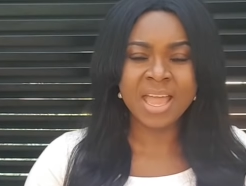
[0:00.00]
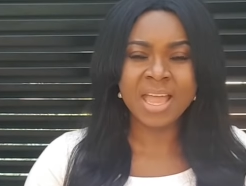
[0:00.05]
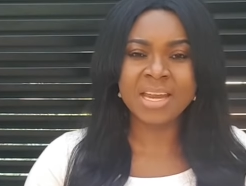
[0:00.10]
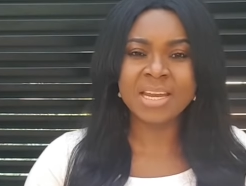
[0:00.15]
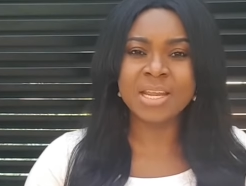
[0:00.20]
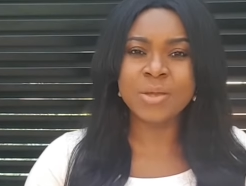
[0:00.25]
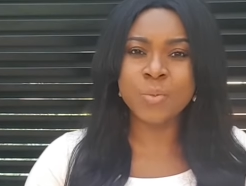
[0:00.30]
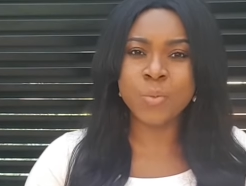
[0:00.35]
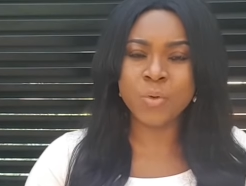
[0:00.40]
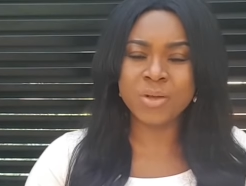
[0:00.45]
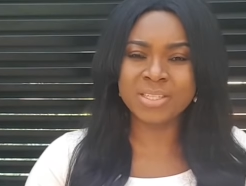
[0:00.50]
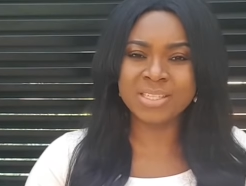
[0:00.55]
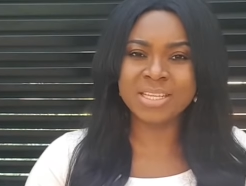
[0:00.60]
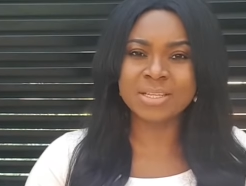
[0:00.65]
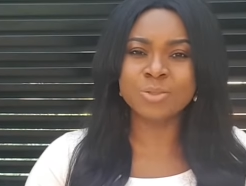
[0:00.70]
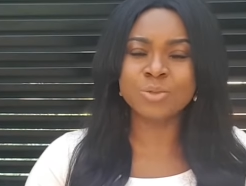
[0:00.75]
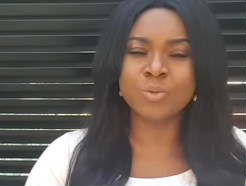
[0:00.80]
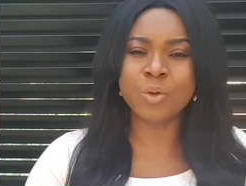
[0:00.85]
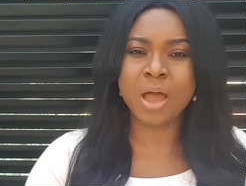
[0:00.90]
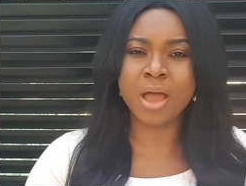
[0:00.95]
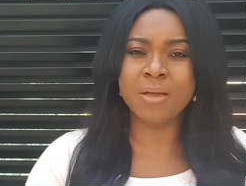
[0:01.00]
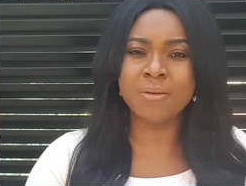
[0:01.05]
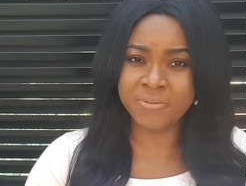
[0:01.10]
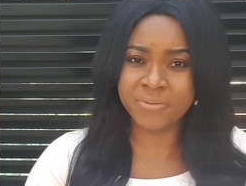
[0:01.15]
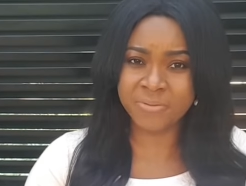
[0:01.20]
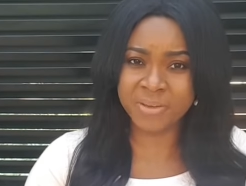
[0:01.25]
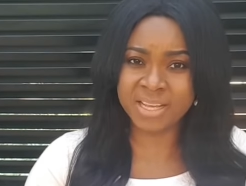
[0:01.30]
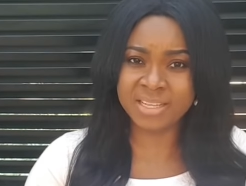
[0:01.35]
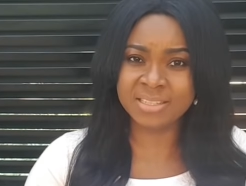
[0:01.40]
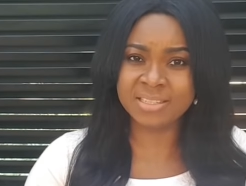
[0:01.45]
And he wanted to
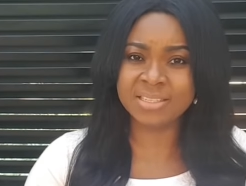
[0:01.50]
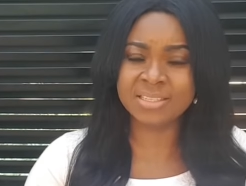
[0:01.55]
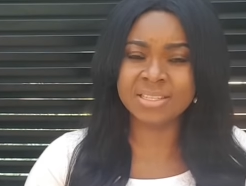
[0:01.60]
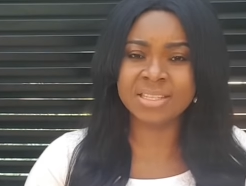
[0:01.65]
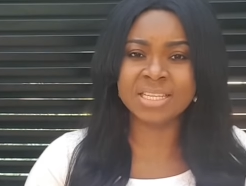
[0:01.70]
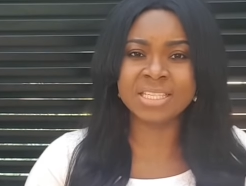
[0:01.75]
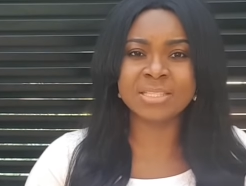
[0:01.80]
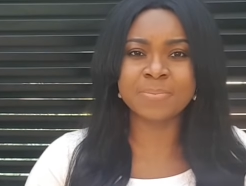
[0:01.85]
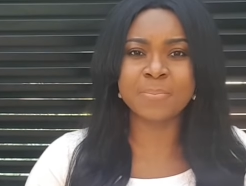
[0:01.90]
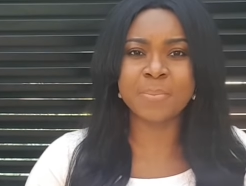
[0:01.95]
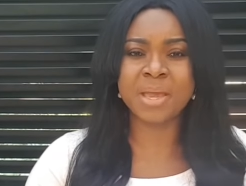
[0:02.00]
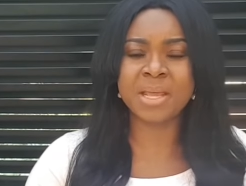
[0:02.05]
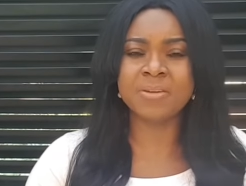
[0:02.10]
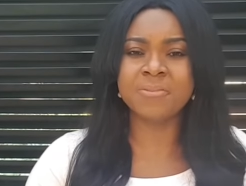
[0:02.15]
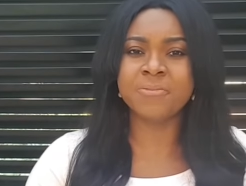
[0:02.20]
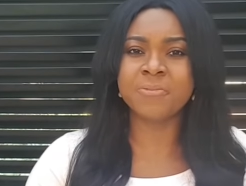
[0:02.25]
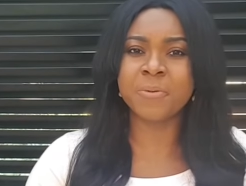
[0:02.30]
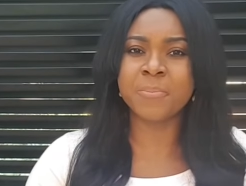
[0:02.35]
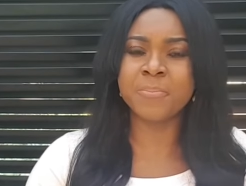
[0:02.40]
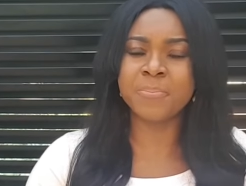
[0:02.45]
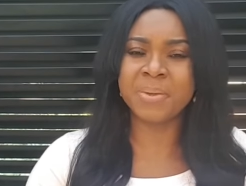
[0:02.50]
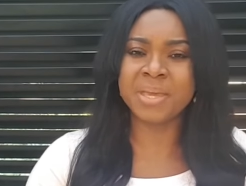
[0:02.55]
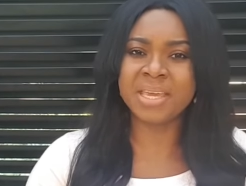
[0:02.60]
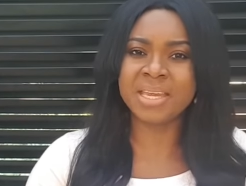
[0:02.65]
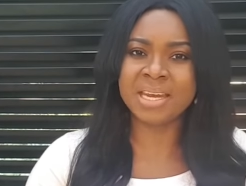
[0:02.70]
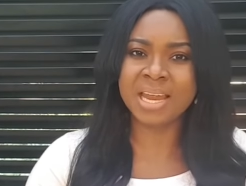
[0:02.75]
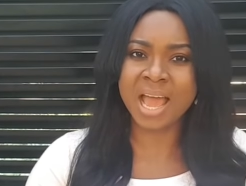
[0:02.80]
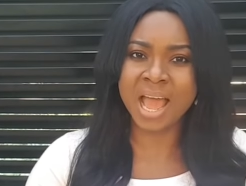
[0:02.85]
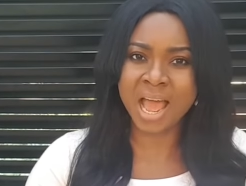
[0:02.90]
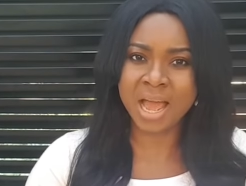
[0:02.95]
prevent these men from
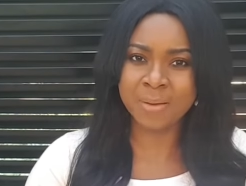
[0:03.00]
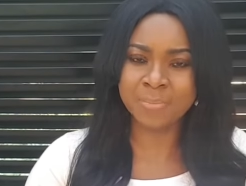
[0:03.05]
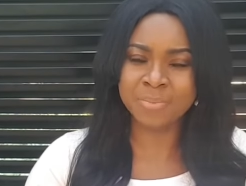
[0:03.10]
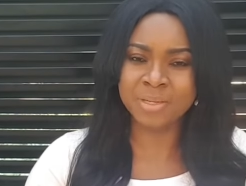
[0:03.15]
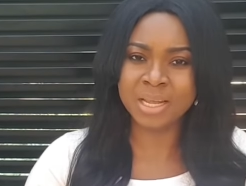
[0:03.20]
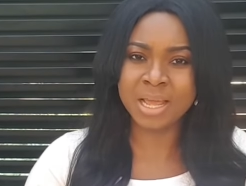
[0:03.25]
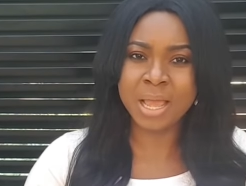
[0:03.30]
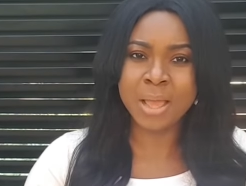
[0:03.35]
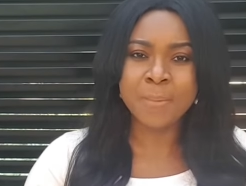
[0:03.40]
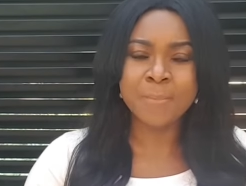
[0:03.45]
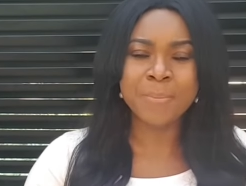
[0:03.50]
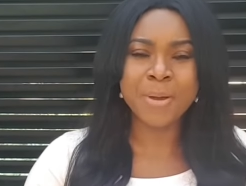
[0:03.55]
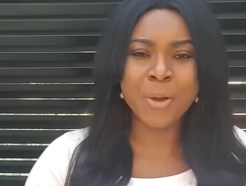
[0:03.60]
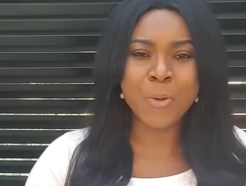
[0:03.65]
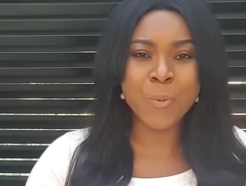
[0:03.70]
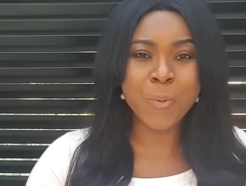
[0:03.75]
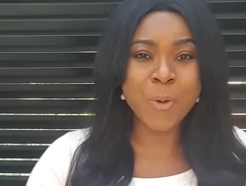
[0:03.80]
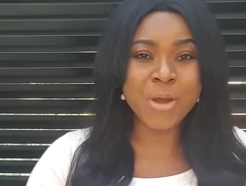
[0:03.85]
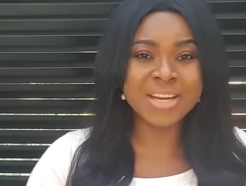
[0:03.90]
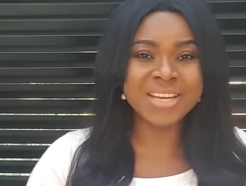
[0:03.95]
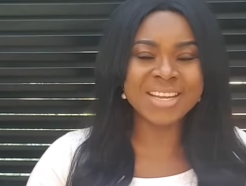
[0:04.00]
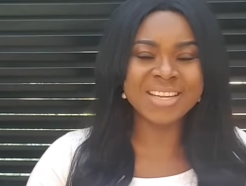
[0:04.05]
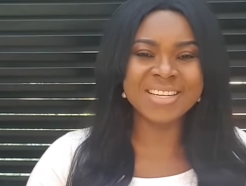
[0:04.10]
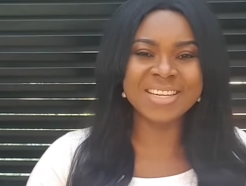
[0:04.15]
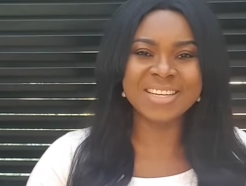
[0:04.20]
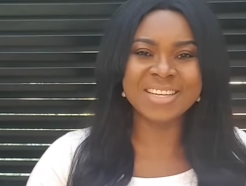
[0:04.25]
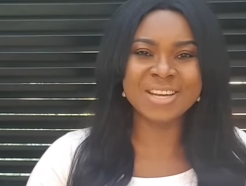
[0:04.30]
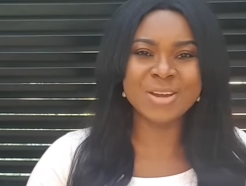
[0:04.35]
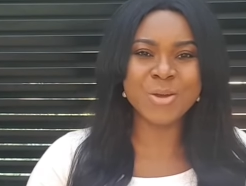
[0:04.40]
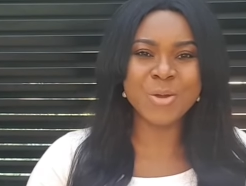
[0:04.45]
being harmed. But what he
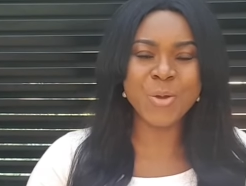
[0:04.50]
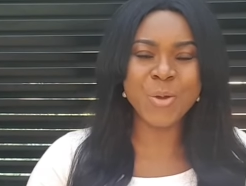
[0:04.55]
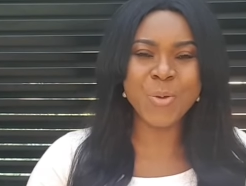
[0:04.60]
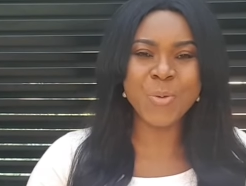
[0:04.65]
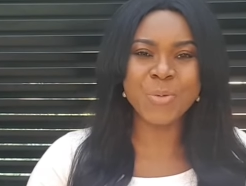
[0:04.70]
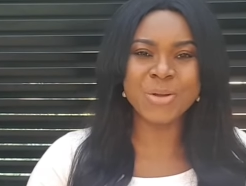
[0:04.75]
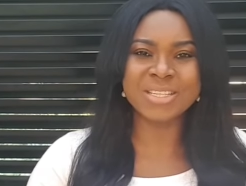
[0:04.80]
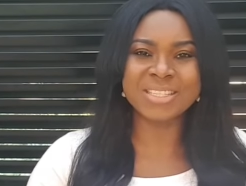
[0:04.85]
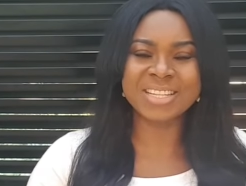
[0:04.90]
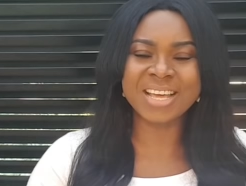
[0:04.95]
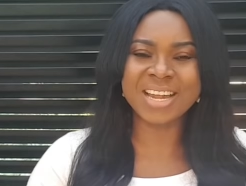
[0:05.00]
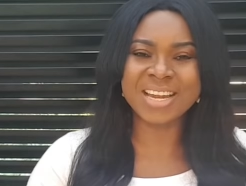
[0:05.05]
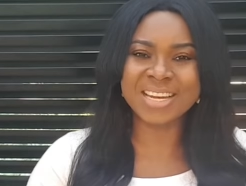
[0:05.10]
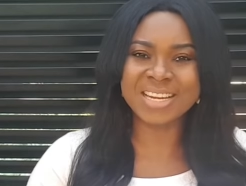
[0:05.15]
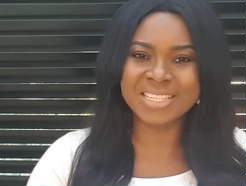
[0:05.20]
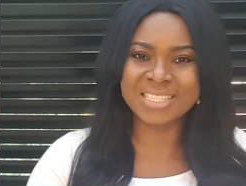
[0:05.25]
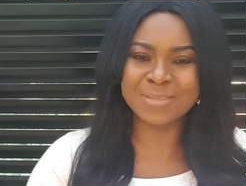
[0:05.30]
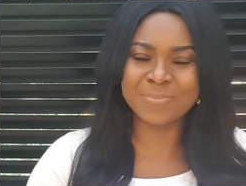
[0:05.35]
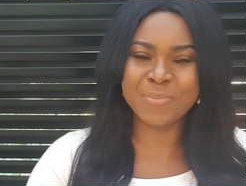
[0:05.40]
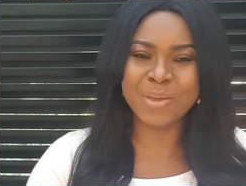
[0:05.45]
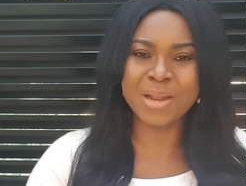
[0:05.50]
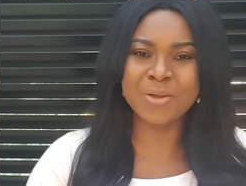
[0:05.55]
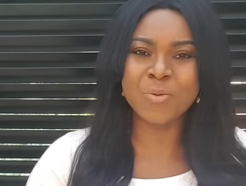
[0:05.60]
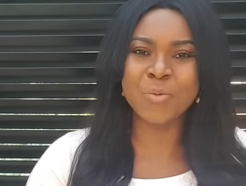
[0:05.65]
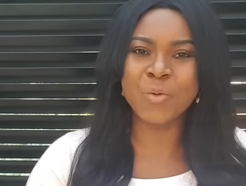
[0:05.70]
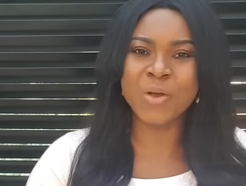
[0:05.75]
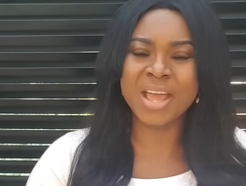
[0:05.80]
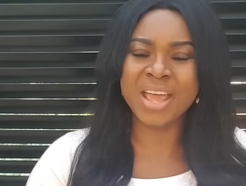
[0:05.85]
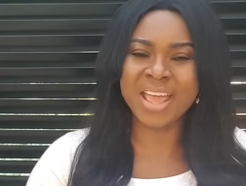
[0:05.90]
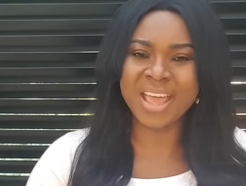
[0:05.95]
didn't know was that these
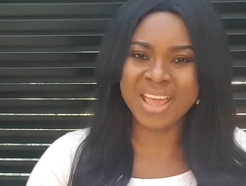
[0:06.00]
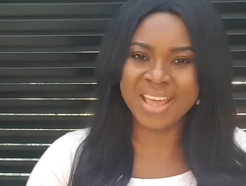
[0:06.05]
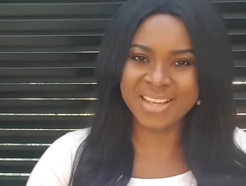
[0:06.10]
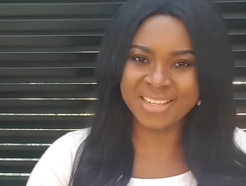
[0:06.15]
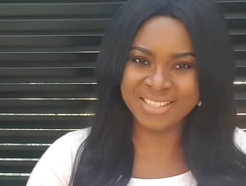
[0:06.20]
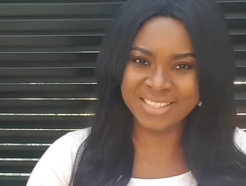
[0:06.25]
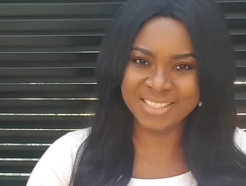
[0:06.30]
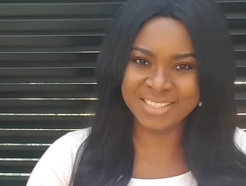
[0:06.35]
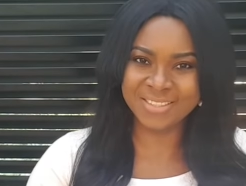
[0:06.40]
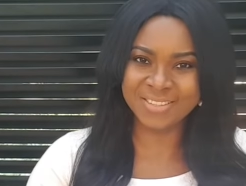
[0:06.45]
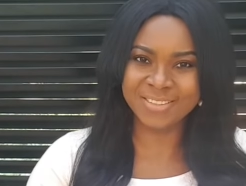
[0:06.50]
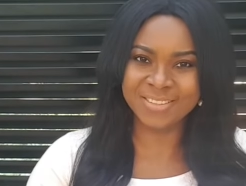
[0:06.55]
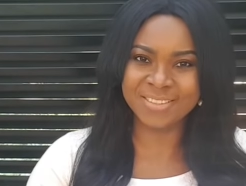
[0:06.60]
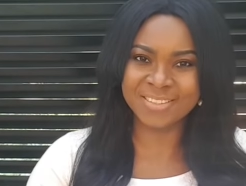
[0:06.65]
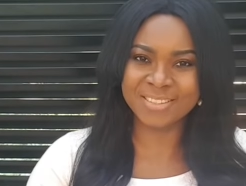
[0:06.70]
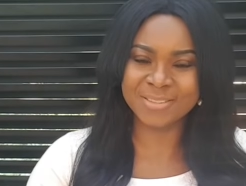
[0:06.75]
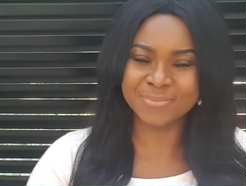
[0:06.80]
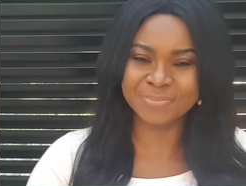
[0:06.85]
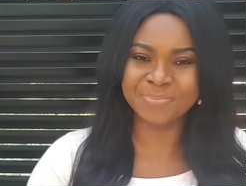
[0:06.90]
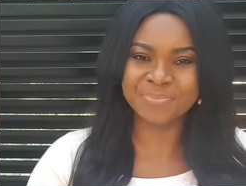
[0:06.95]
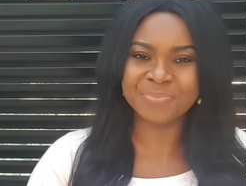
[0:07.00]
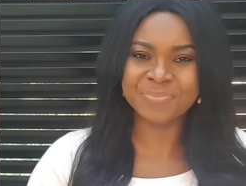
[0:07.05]
men were angels.